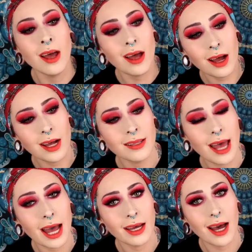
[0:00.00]
on
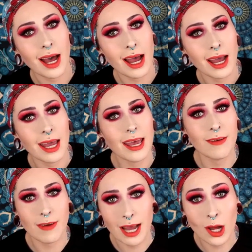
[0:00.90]
that guy
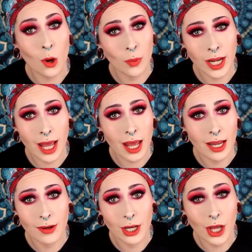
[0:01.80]
if I open it
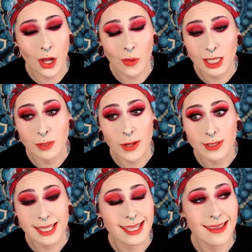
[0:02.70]
and, you know,
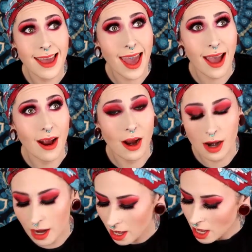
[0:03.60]
expose it to the air.